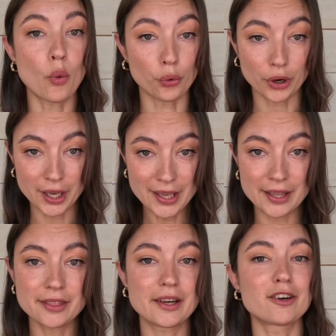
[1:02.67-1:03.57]
aura
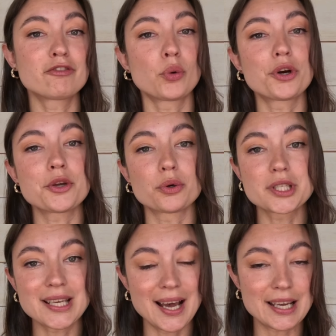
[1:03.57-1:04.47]
and therefore your
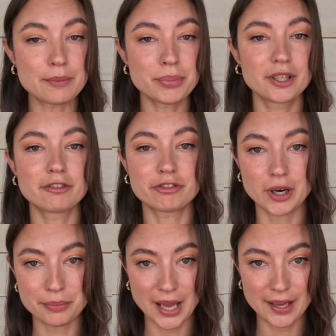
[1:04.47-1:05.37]
type
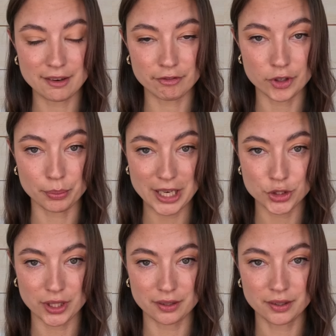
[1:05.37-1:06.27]
from that
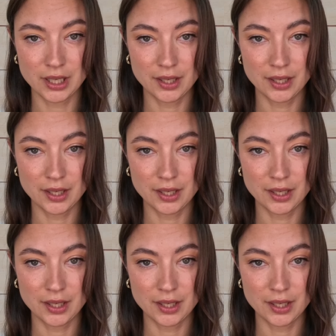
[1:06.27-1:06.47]
information.